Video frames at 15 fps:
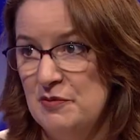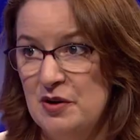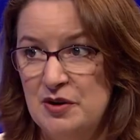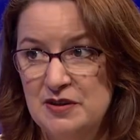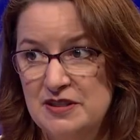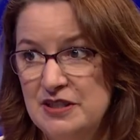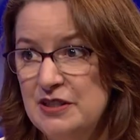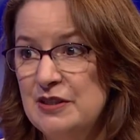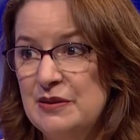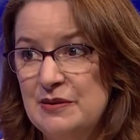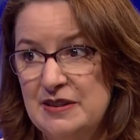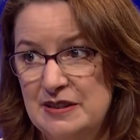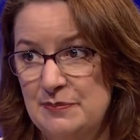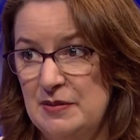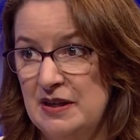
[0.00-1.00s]
parks too
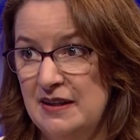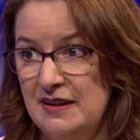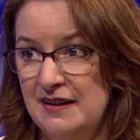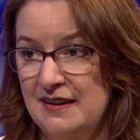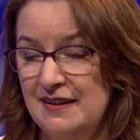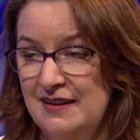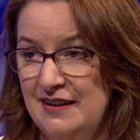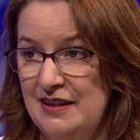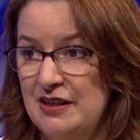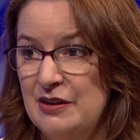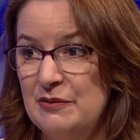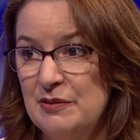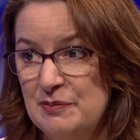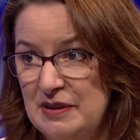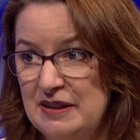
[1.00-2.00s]
has been, you know,
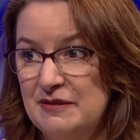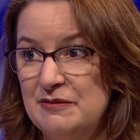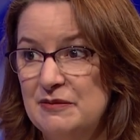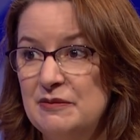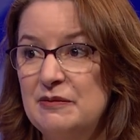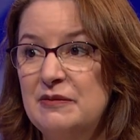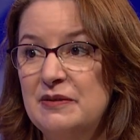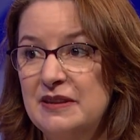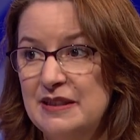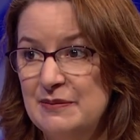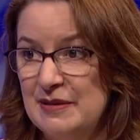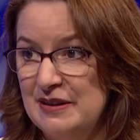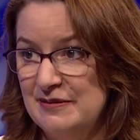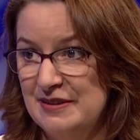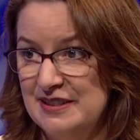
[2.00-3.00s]
will be really
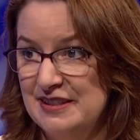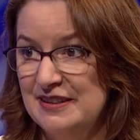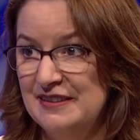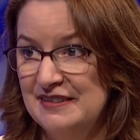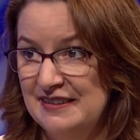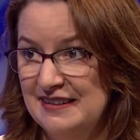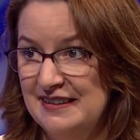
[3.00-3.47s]
beneficial.